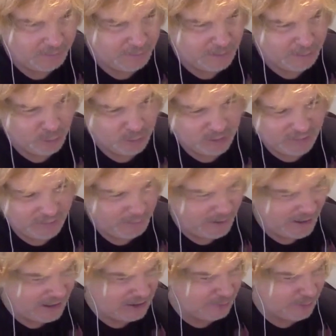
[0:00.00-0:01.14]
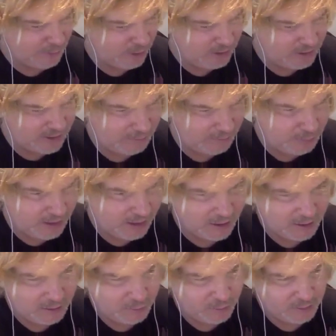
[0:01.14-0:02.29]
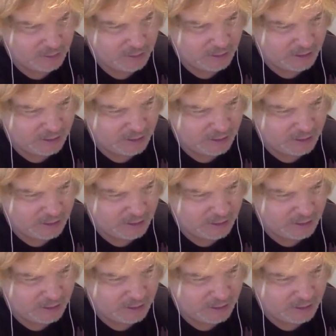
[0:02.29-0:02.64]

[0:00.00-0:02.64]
people will love the match, but I'm going to take Bianca with a